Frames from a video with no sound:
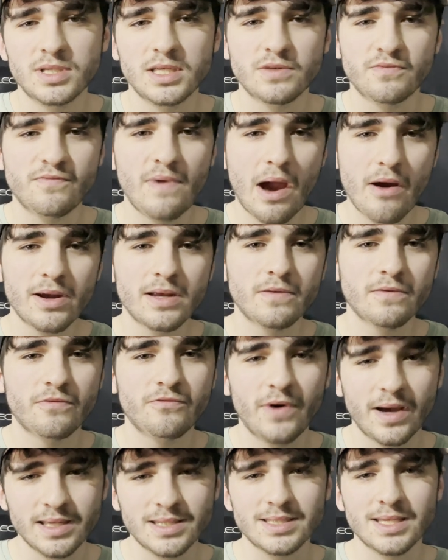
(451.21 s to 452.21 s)
he's very
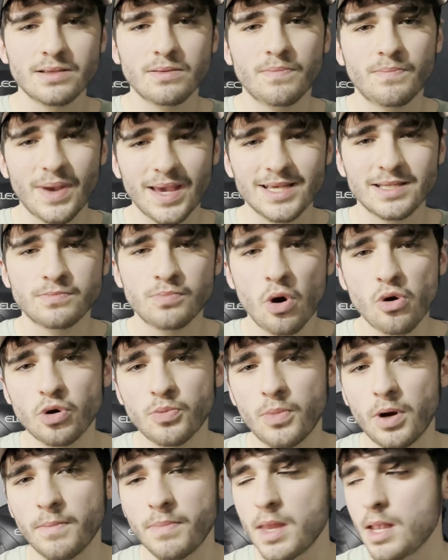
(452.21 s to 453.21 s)
fighting based
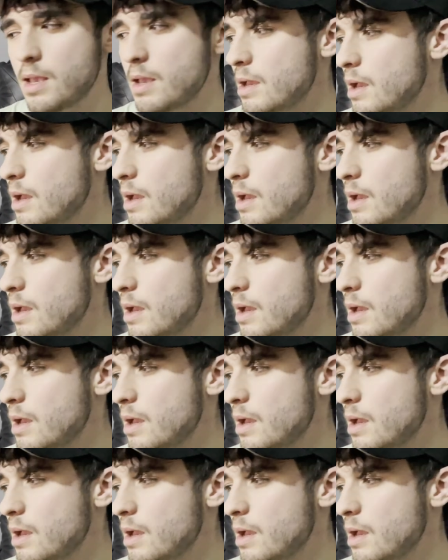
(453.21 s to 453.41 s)
Pokemon.